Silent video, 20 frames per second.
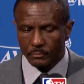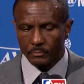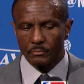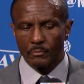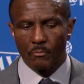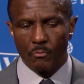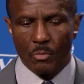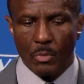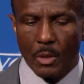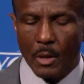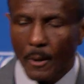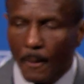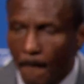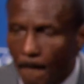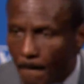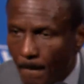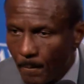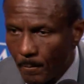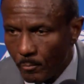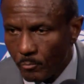sort of
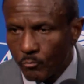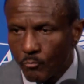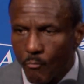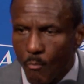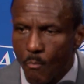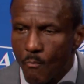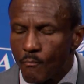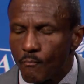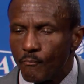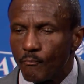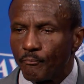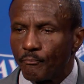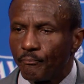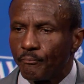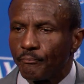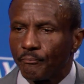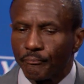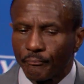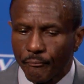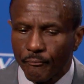anticipated that Jonas could
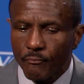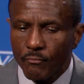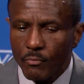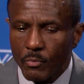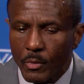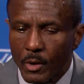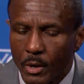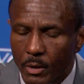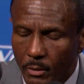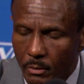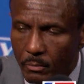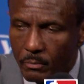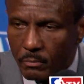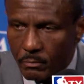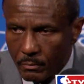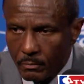have another big game,